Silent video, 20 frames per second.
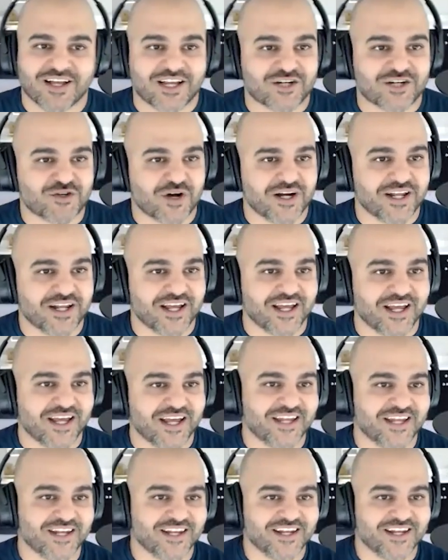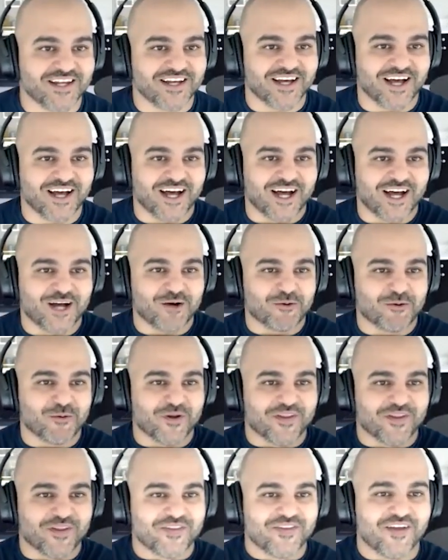try to end
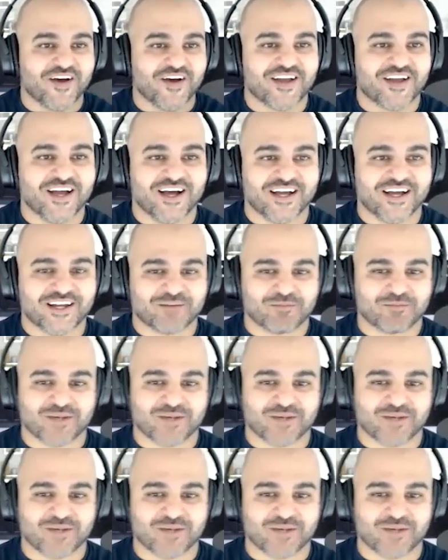with Doug on,